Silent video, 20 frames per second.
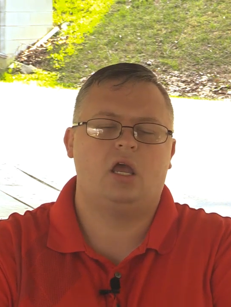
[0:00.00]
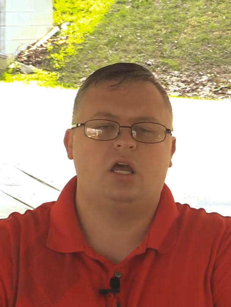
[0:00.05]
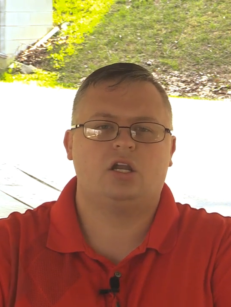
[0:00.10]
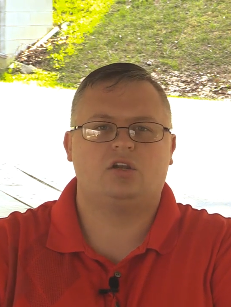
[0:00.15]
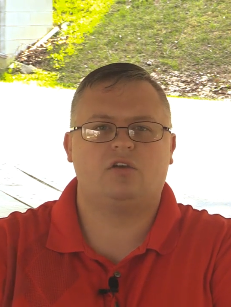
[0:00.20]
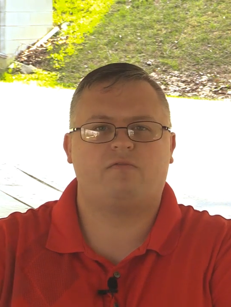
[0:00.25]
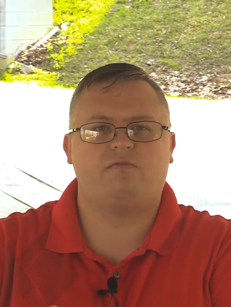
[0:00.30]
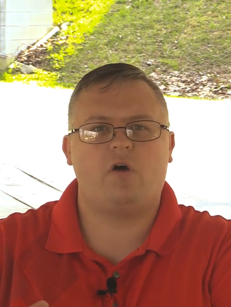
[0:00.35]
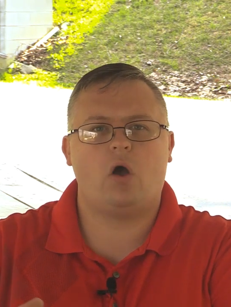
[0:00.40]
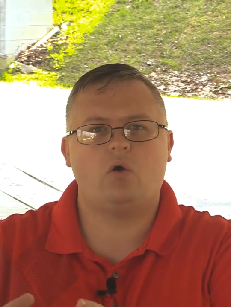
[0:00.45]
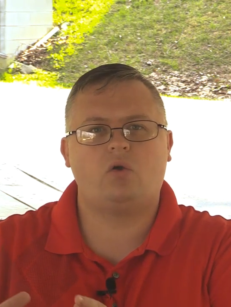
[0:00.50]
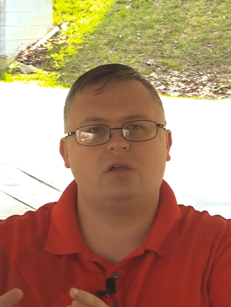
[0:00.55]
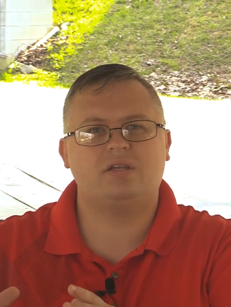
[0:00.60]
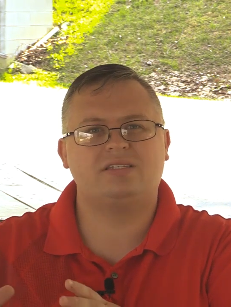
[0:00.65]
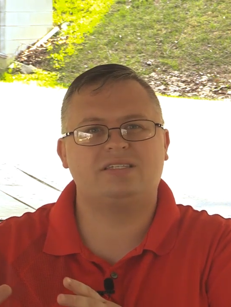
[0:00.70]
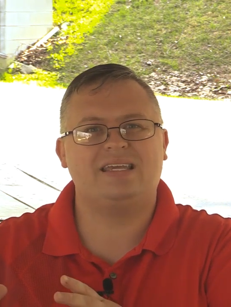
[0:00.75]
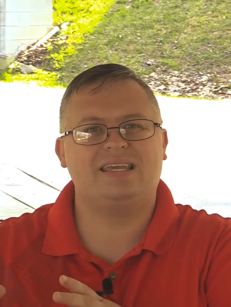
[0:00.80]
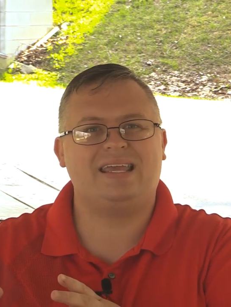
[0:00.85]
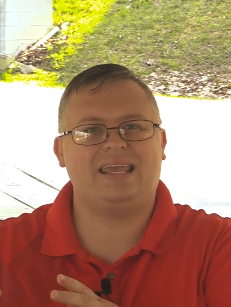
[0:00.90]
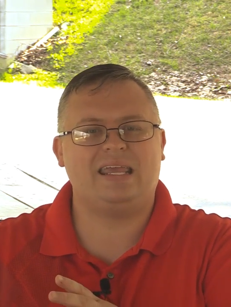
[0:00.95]
to
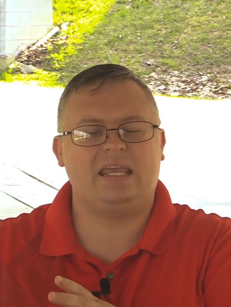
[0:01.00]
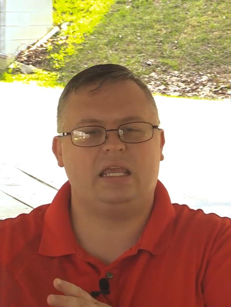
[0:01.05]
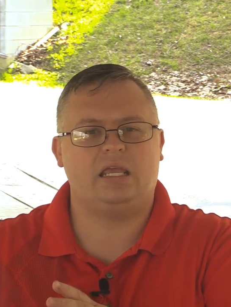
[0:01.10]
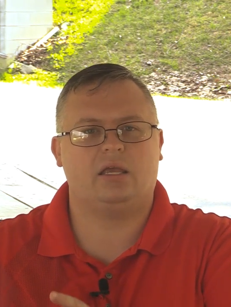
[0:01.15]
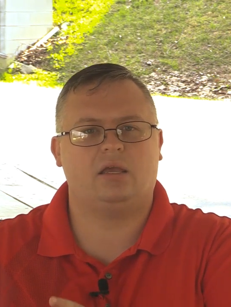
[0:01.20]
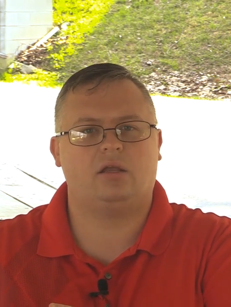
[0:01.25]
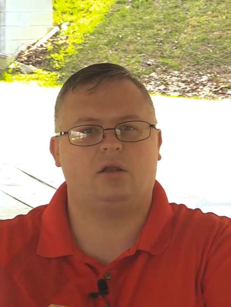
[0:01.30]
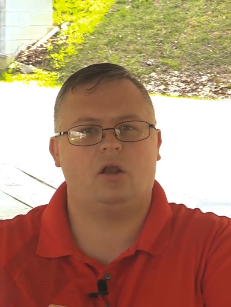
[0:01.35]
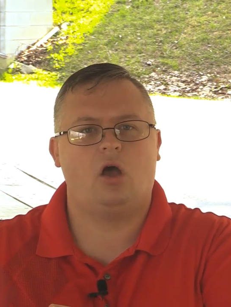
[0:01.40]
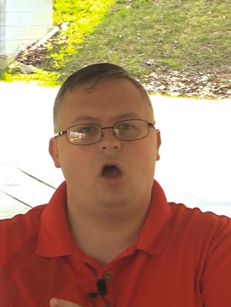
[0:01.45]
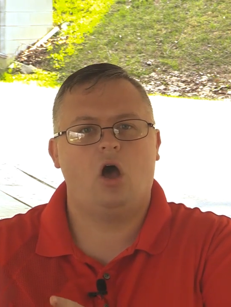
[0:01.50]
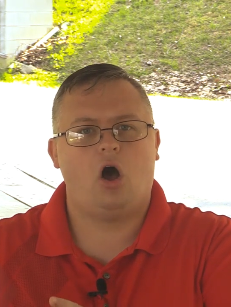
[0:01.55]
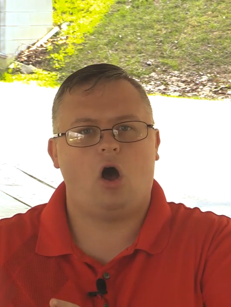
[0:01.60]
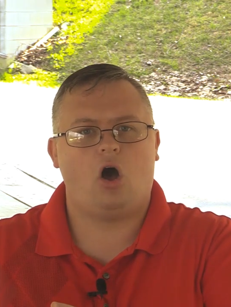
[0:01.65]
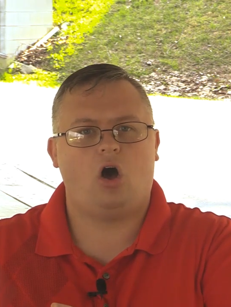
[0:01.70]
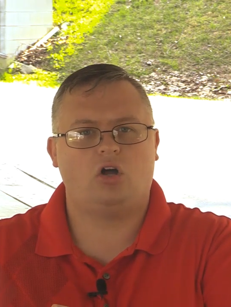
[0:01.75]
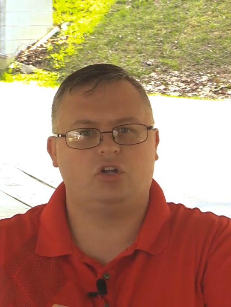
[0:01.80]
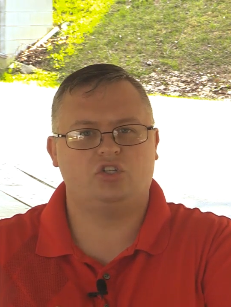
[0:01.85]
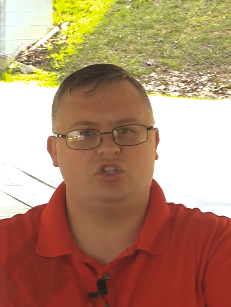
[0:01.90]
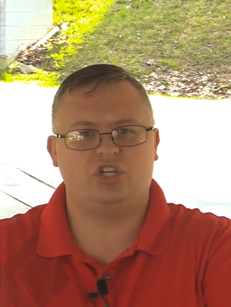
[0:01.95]
focusing in
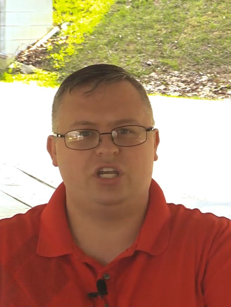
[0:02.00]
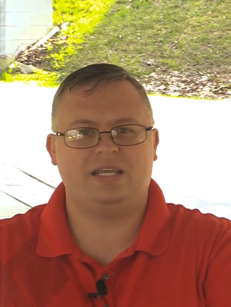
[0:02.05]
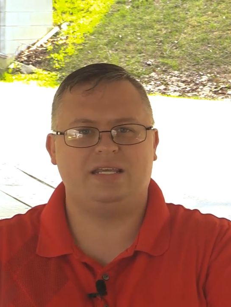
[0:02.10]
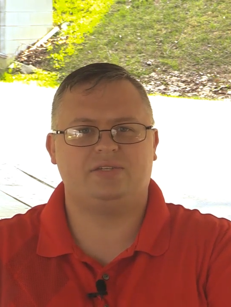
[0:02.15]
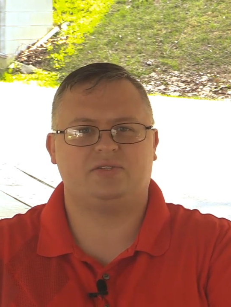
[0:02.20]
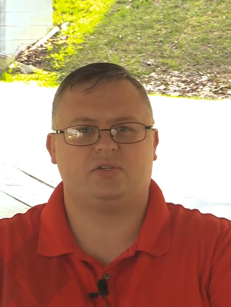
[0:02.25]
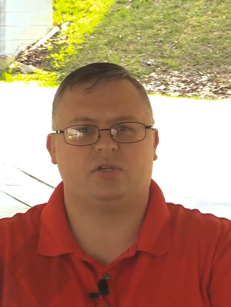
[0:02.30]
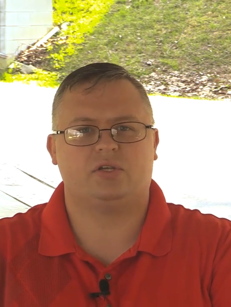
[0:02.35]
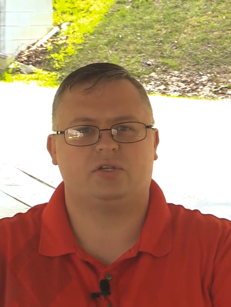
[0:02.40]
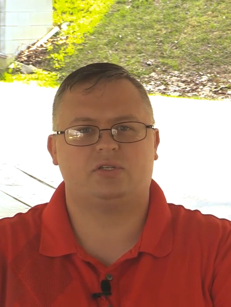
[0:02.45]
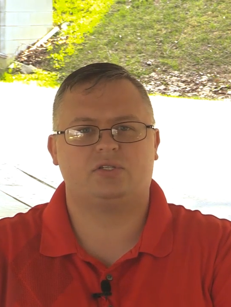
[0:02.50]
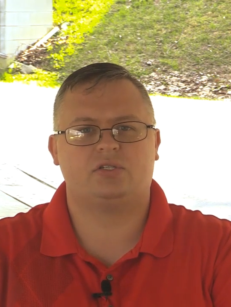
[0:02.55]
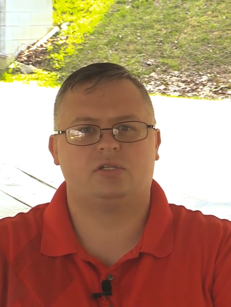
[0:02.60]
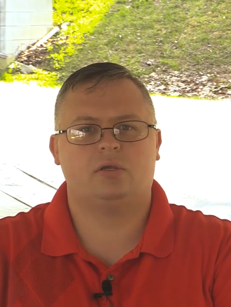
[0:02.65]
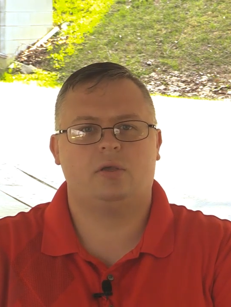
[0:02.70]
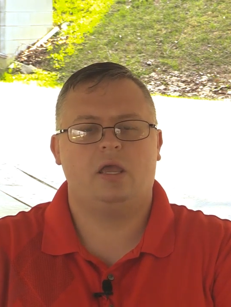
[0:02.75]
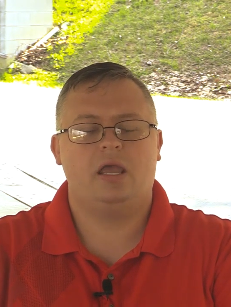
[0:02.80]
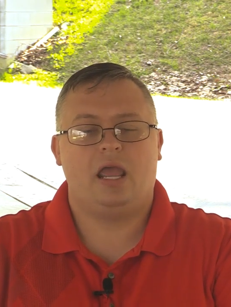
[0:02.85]
on Jesus.